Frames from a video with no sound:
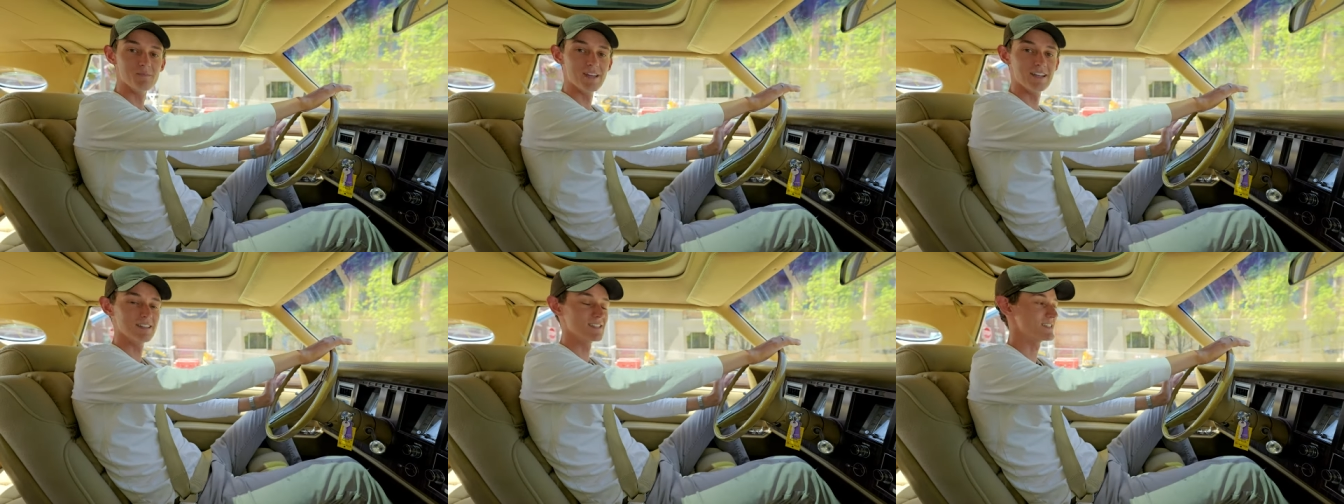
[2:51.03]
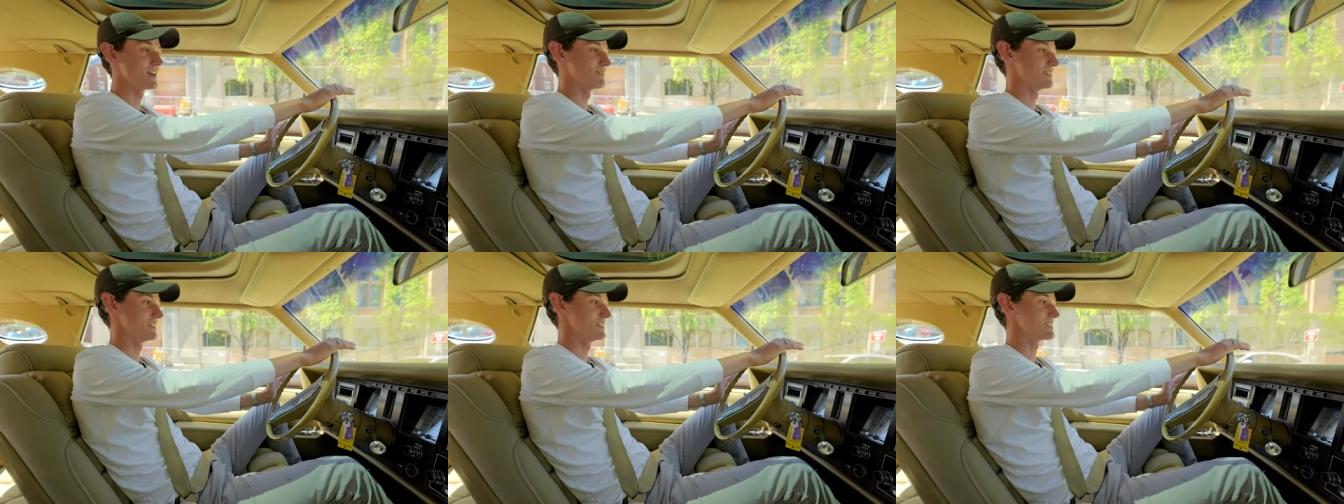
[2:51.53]
made in the
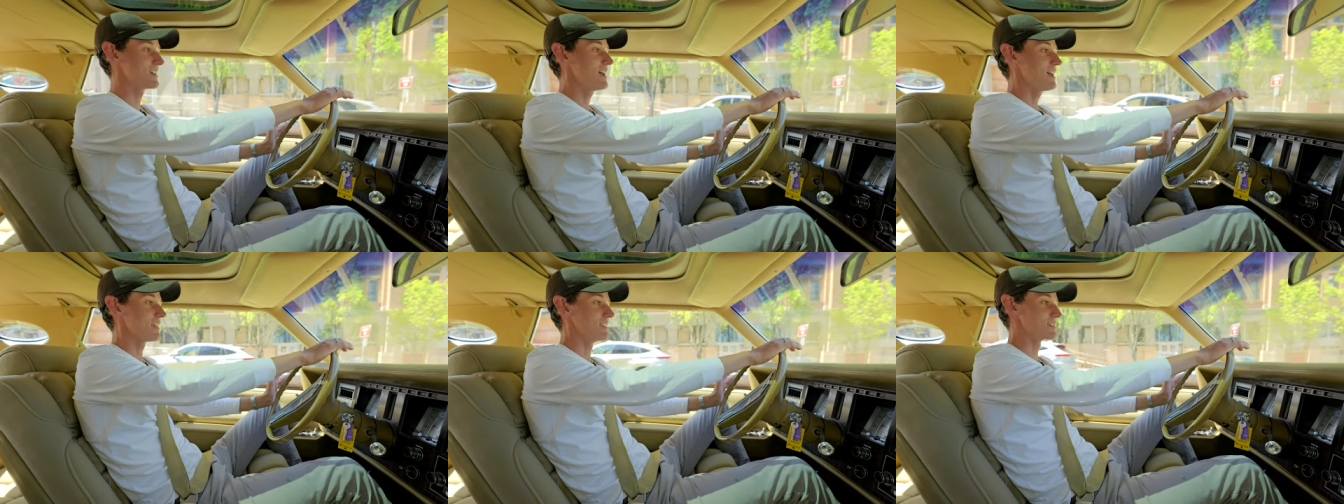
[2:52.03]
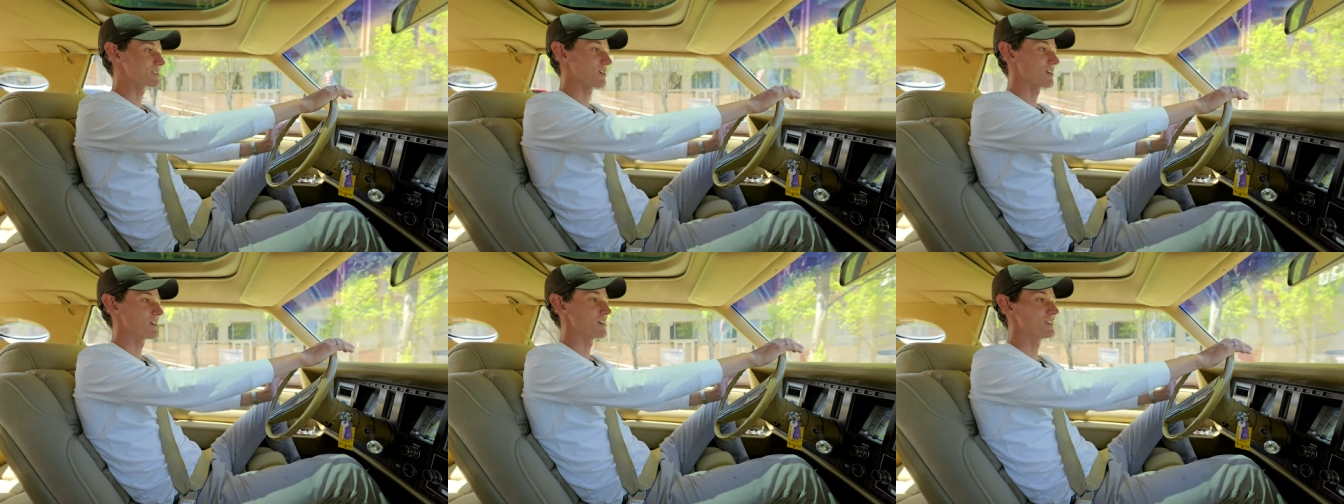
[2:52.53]
70s, this
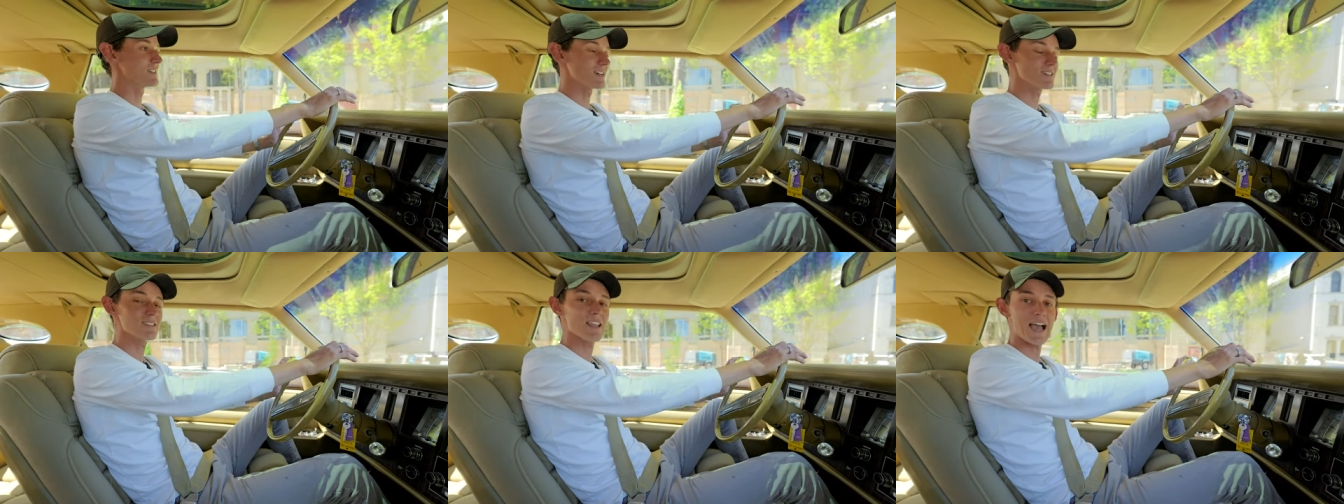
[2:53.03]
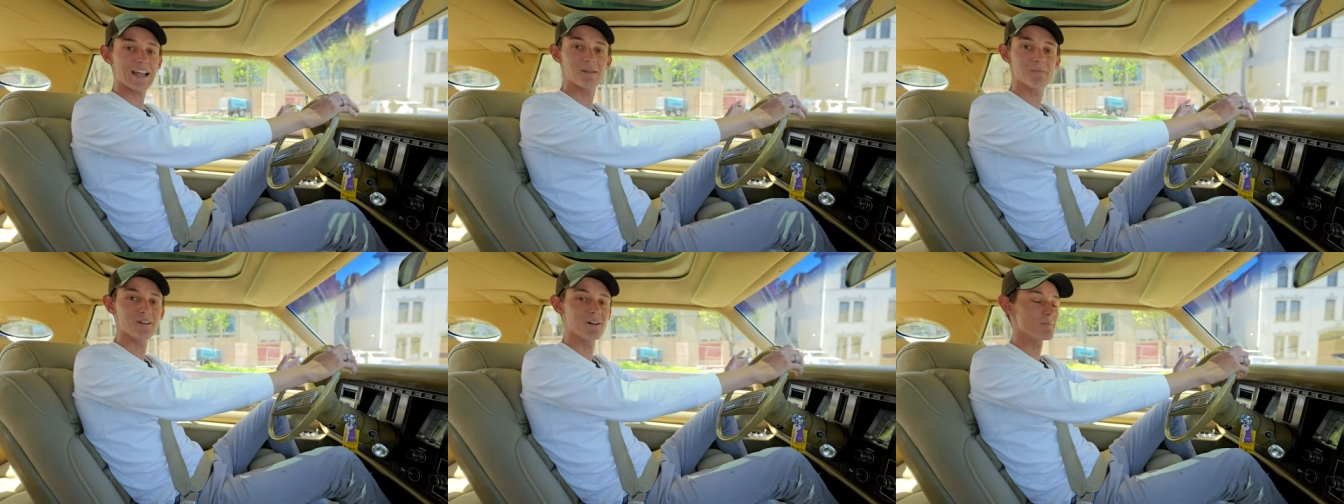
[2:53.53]
car does lack
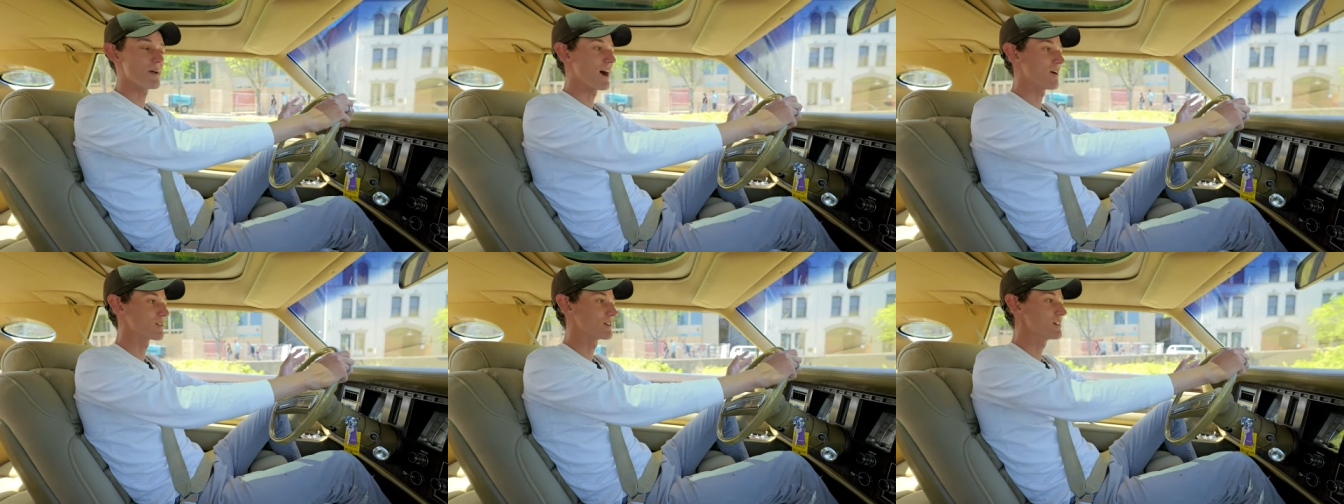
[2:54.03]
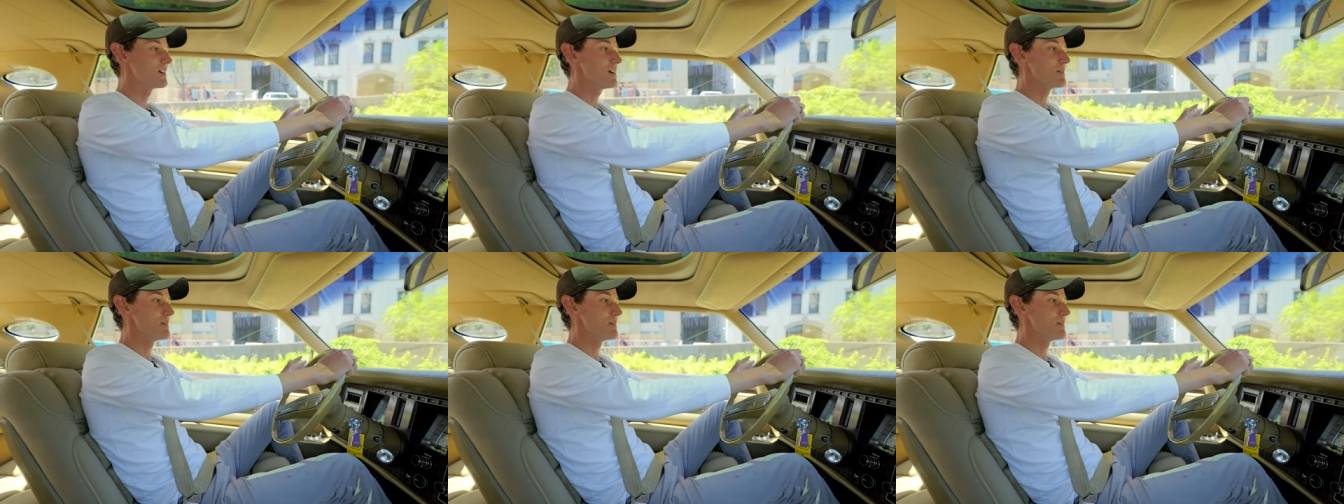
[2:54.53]
a bit on power,